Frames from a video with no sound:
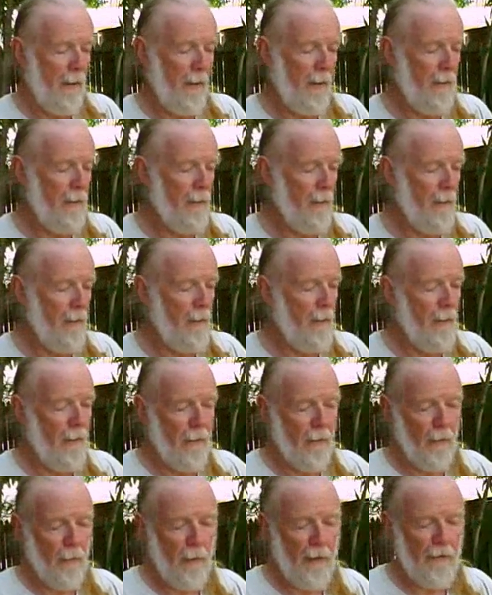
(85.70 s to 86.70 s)
And
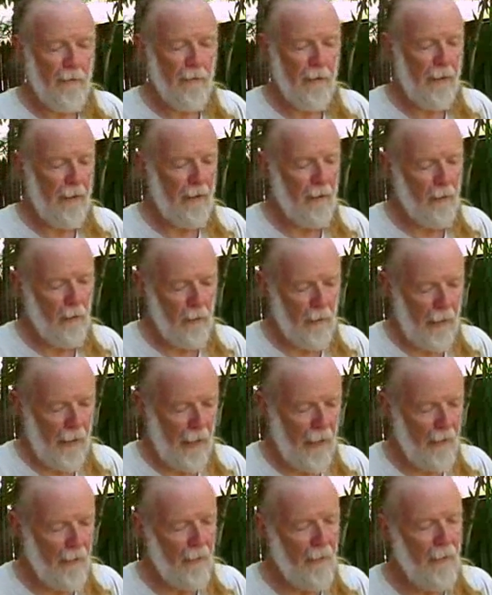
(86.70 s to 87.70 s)
the reason I do
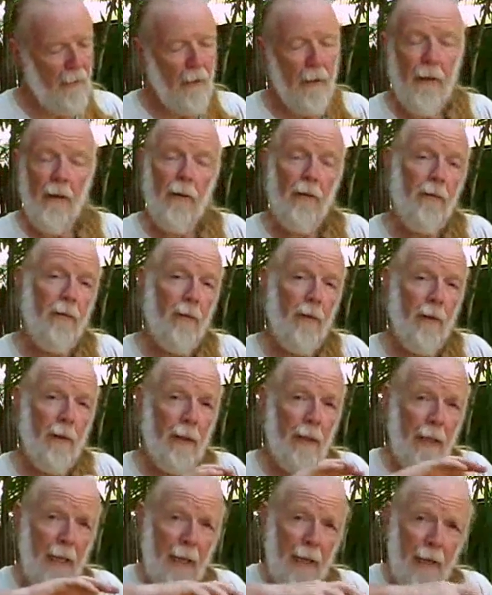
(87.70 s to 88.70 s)
that is so
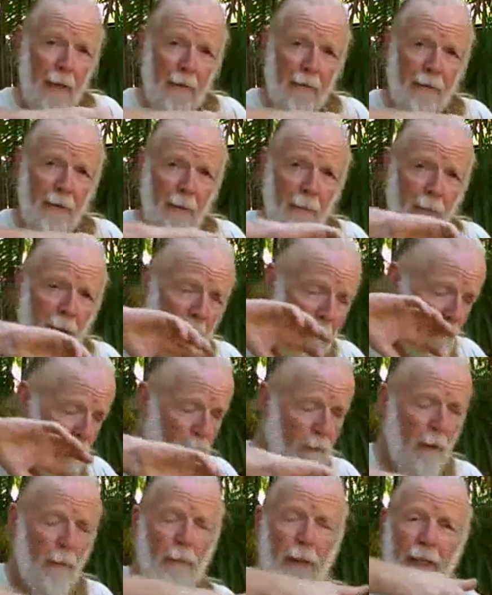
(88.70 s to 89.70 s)
that as I'm
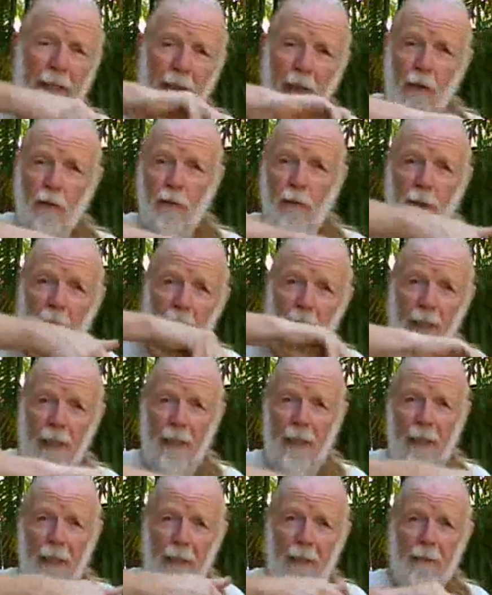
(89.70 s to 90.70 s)
rubbing the drill
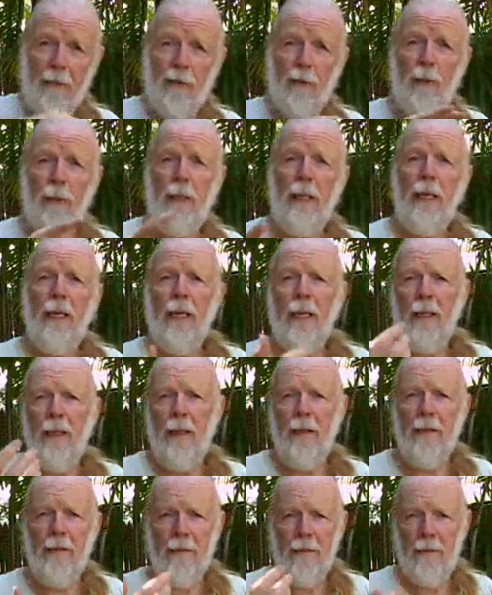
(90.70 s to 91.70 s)
in it, it's creating
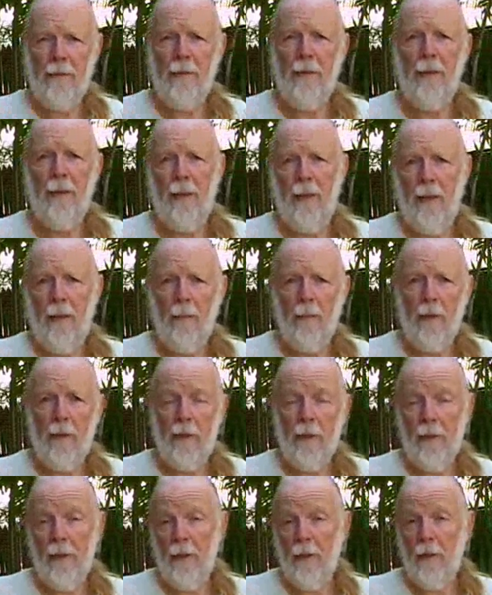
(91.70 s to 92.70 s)
this
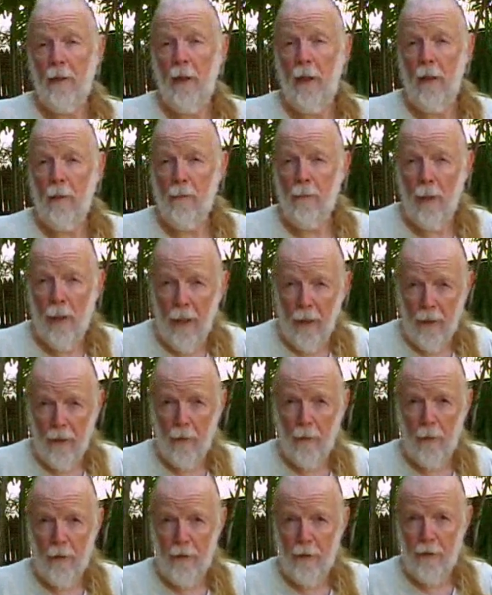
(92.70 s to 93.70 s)
material called punk,
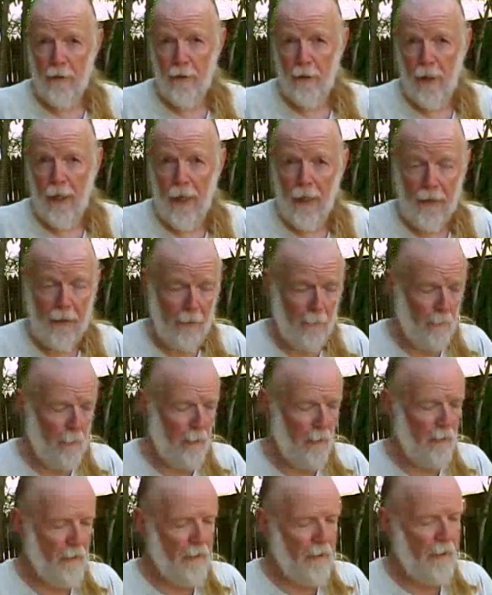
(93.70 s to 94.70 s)
which is your hot
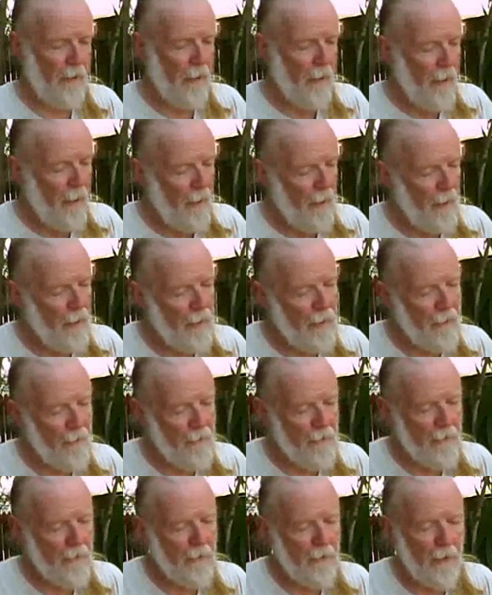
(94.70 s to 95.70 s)
embers. And it
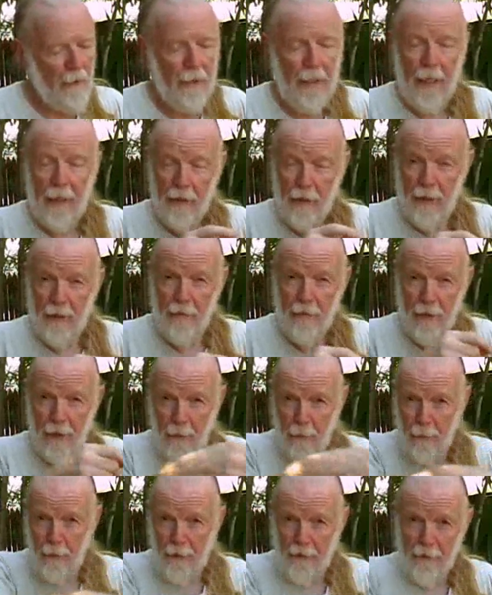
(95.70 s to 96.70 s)
gives, the notch gives
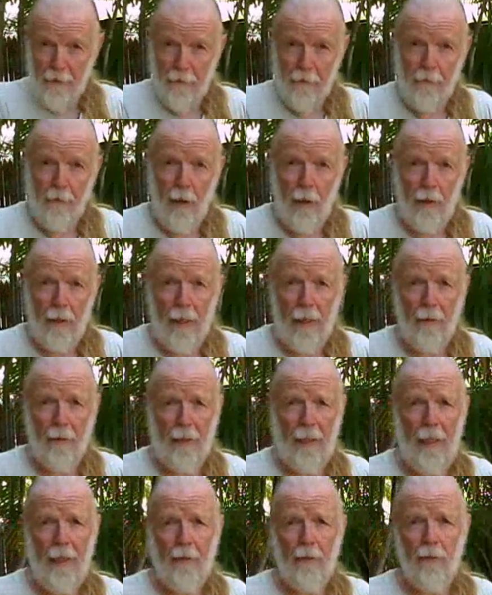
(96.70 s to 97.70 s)
it a place to fall
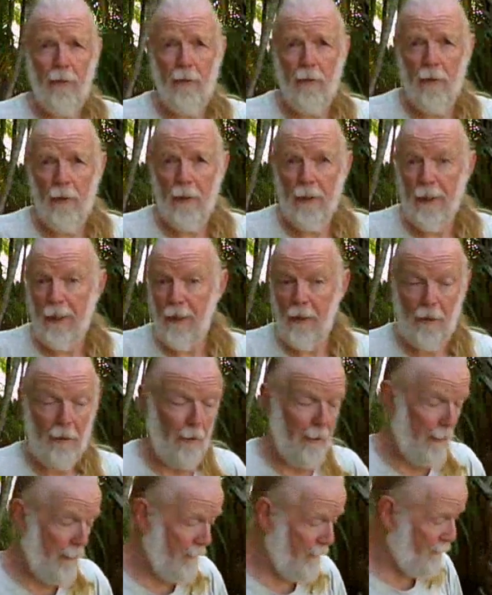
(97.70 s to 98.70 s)
out onto the
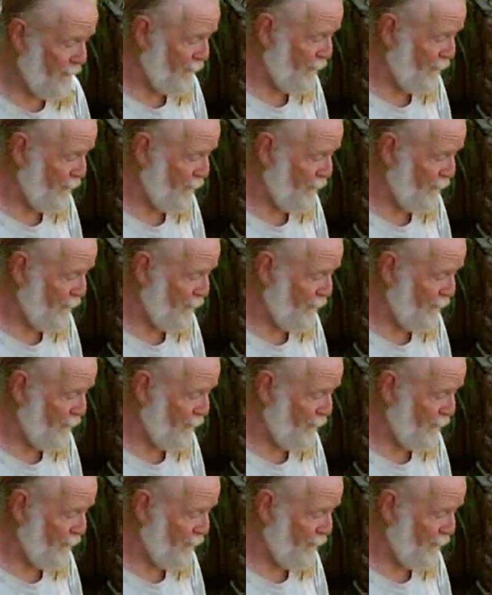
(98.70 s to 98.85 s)
kindling.